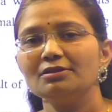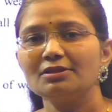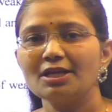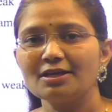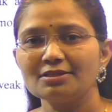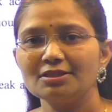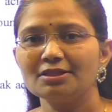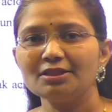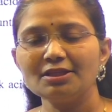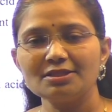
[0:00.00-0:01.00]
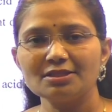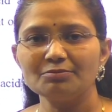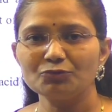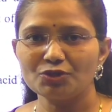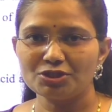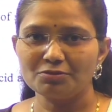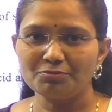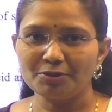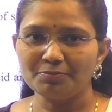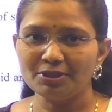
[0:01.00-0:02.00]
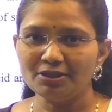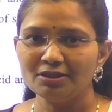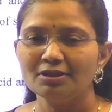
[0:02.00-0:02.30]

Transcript: last year In-Sem question paper,